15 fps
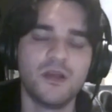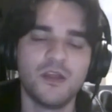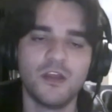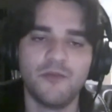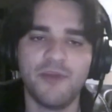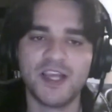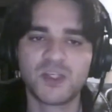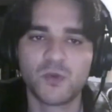The
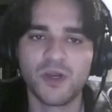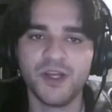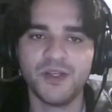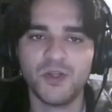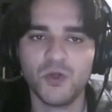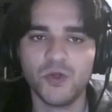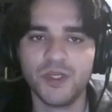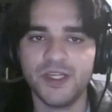best way to
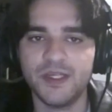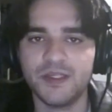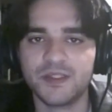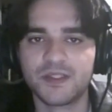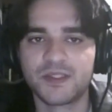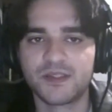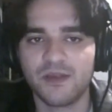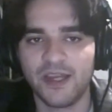do it
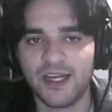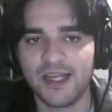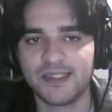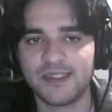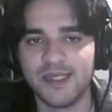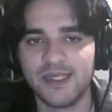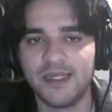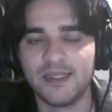is, like I
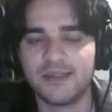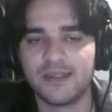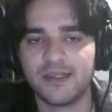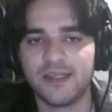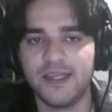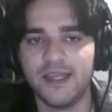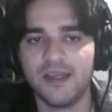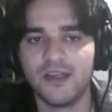said, get the
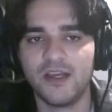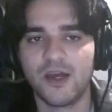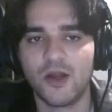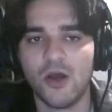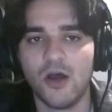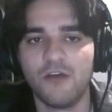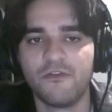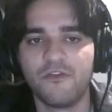king cut
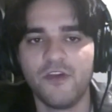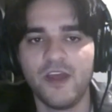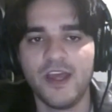off,